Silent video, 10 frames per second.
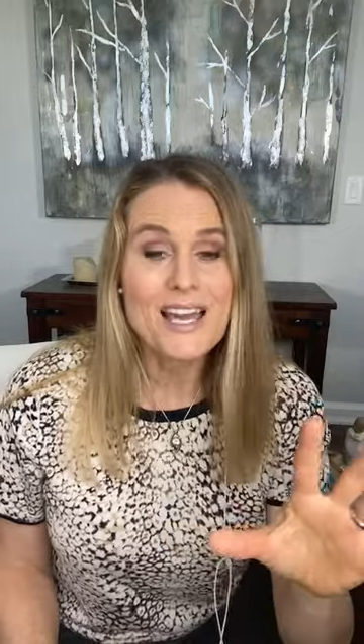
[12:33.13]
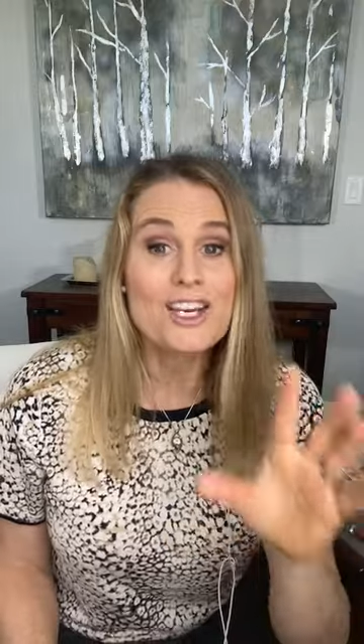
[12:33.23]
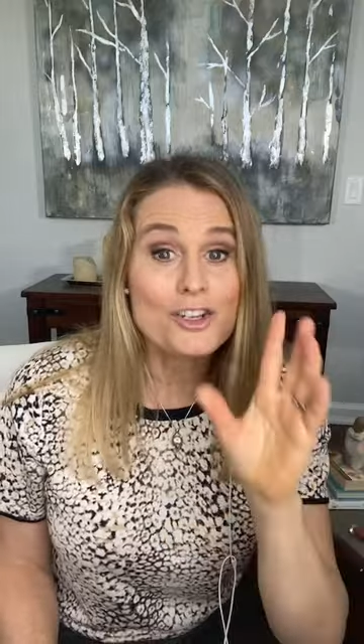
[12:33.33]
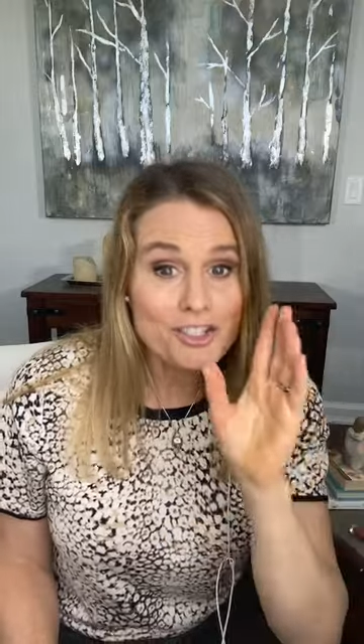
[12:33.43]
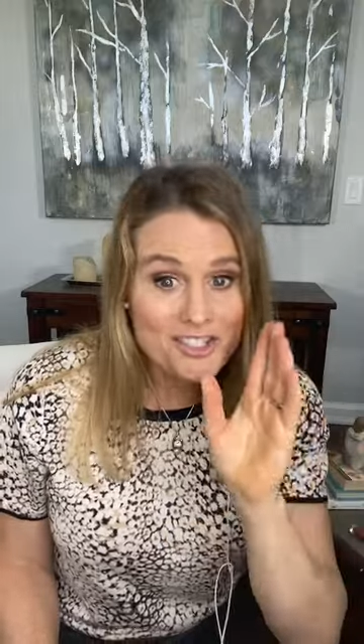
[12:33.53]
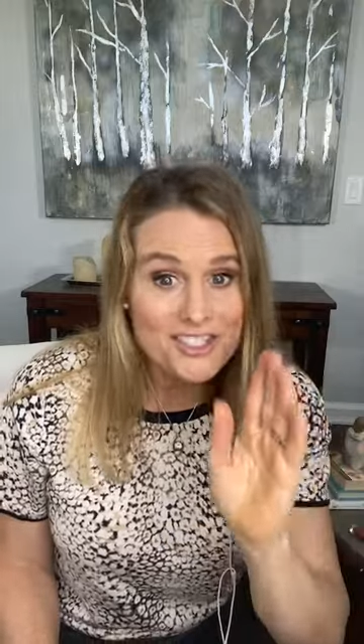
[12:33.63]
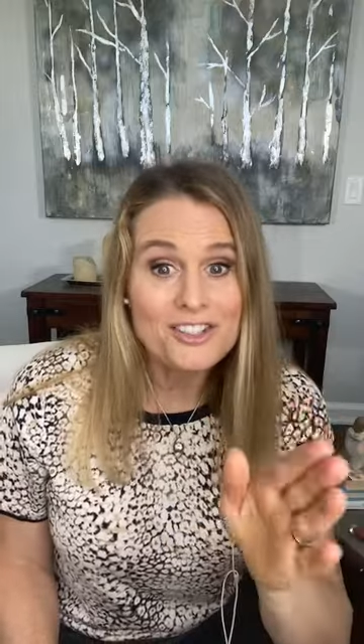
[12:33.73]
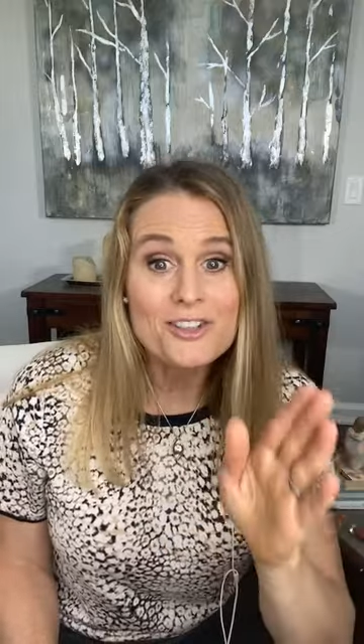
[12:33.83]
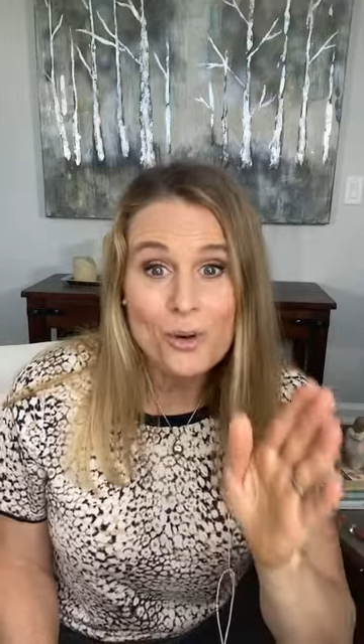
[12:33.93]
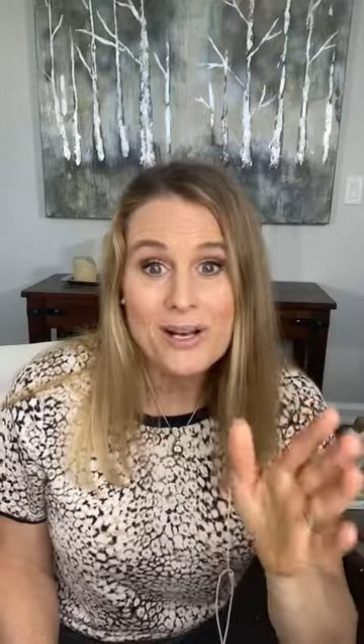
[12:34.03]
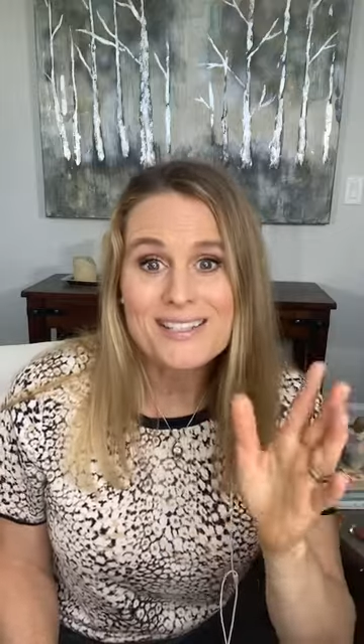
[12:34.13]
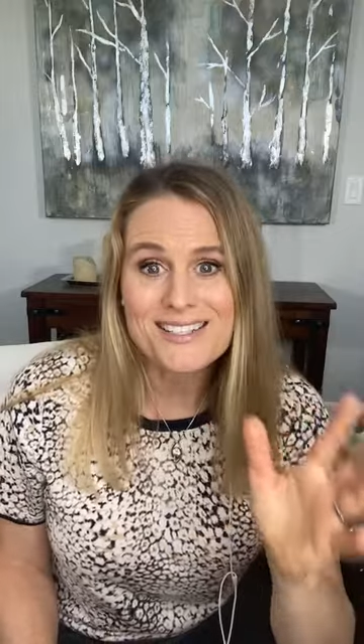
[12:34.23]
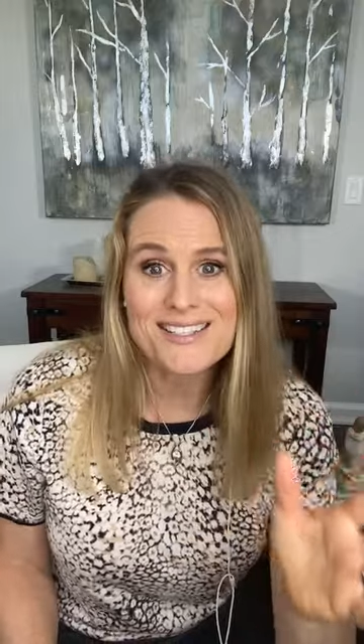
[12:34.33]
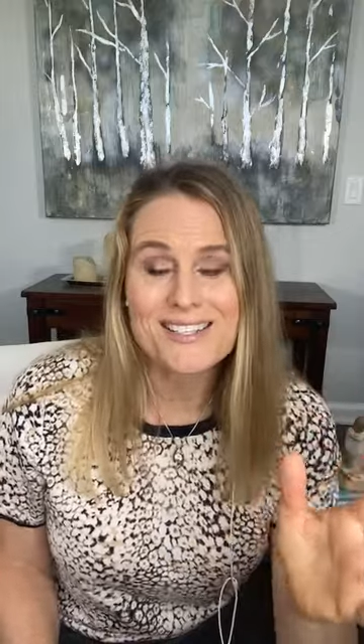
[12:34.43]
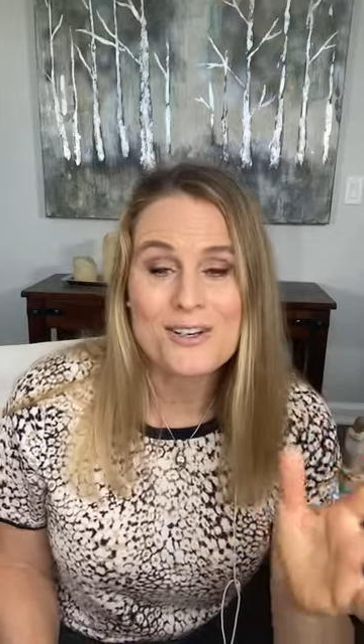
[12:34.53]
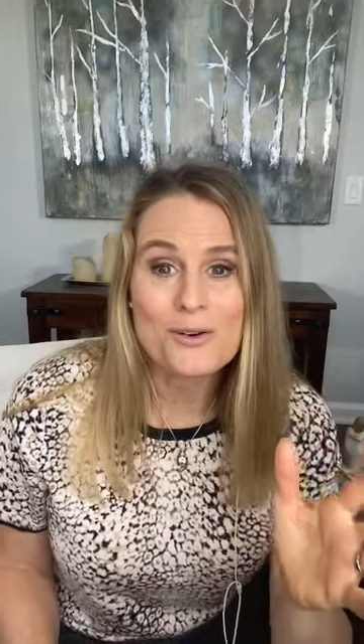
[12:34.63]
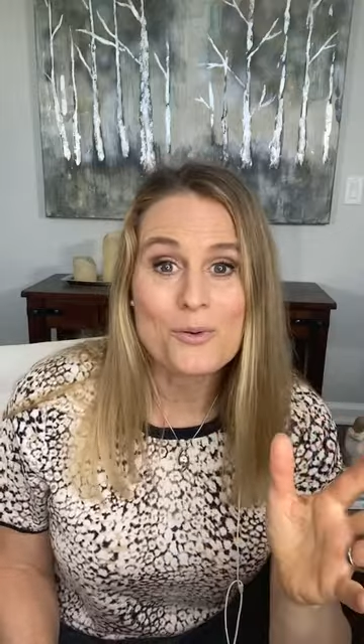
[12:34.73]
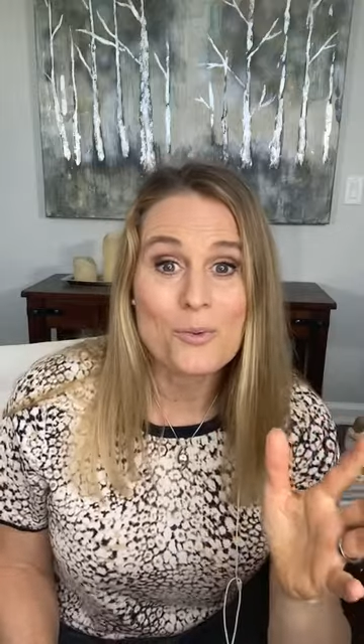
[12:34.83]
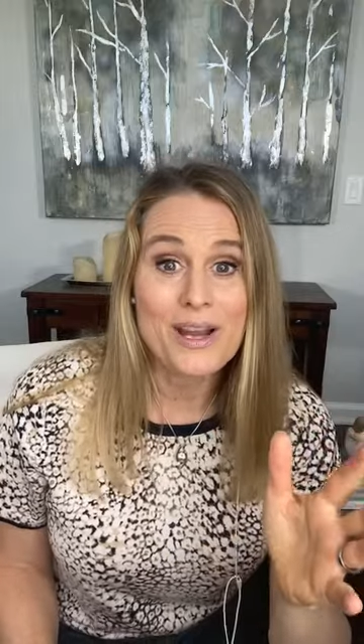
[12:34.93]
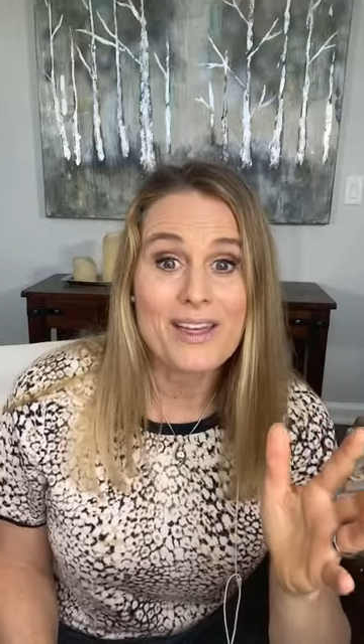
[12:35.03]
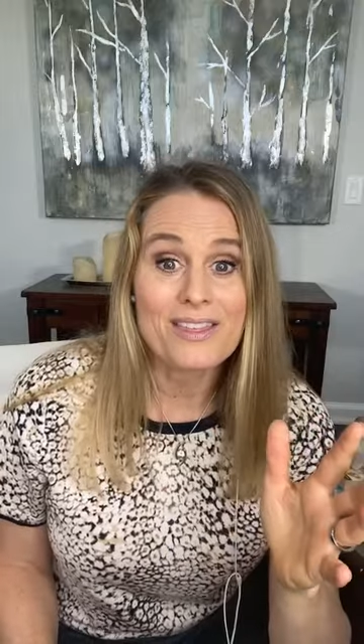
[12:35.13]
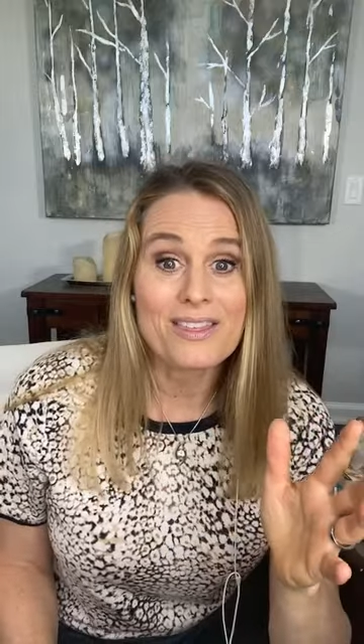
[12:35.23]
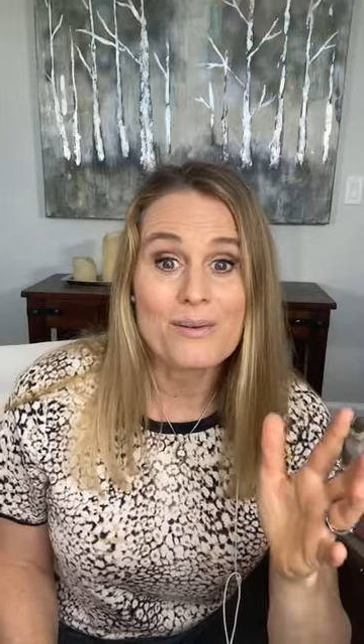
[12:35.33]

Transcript: And you're still going to deal with